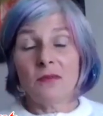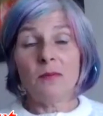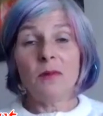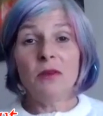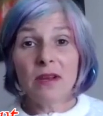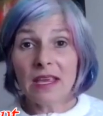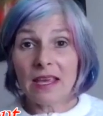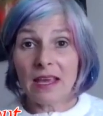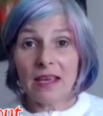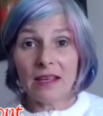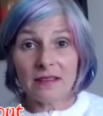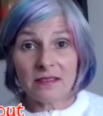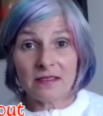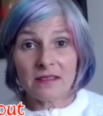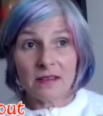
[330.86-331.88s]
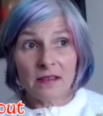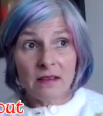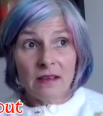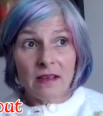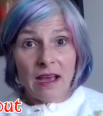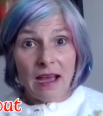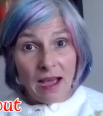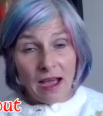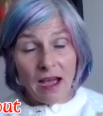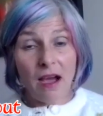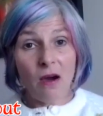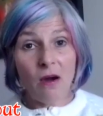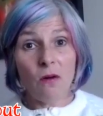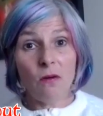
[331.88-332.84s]
communicates
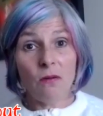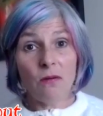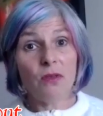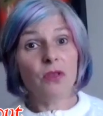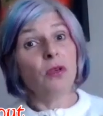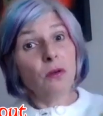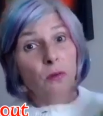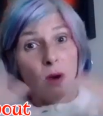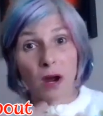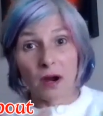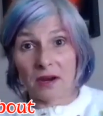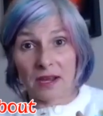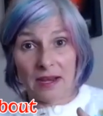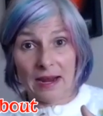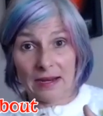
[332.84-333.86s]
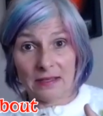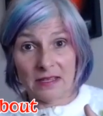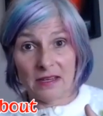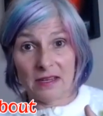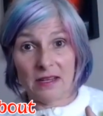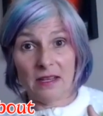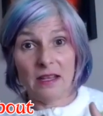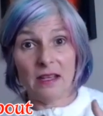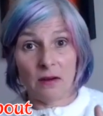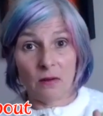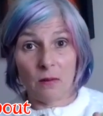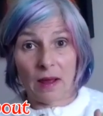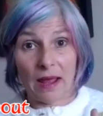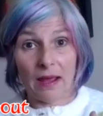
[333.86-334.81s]
how you are connected
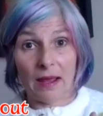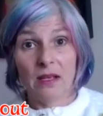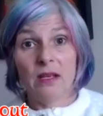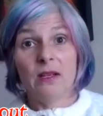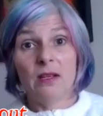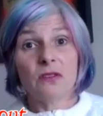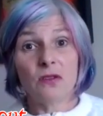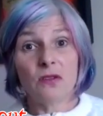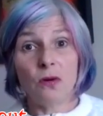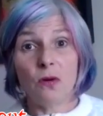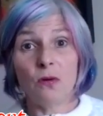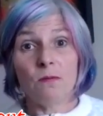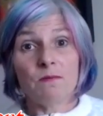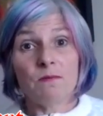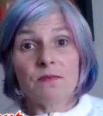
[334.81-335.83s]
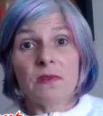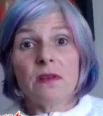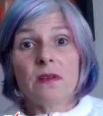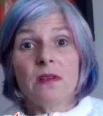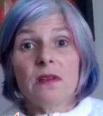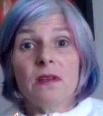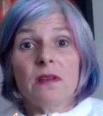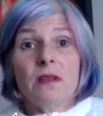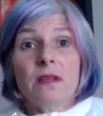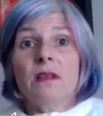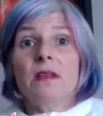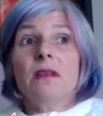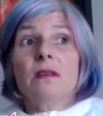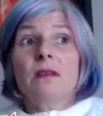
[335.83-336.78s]
in a way. So,
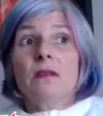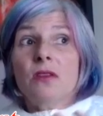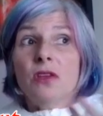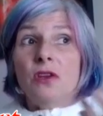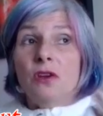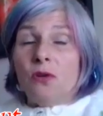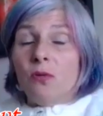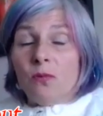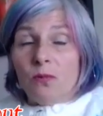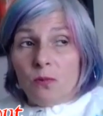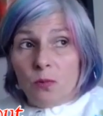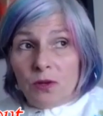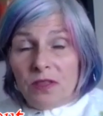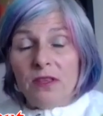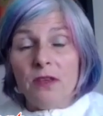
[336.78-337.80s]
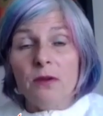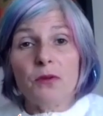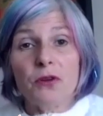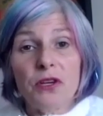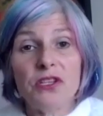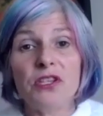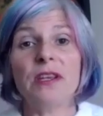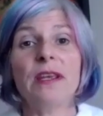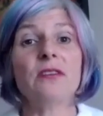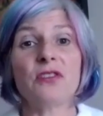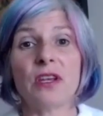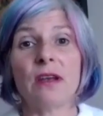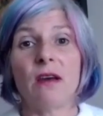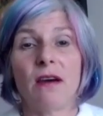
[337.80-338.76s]
you know, with the
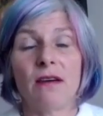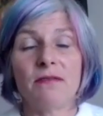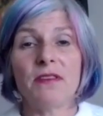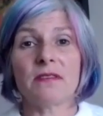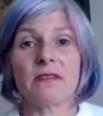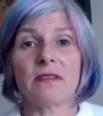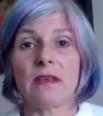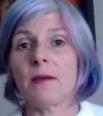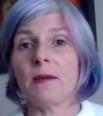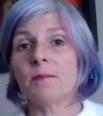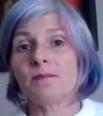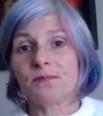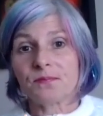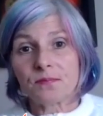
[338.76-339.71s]
appreciation, obviously,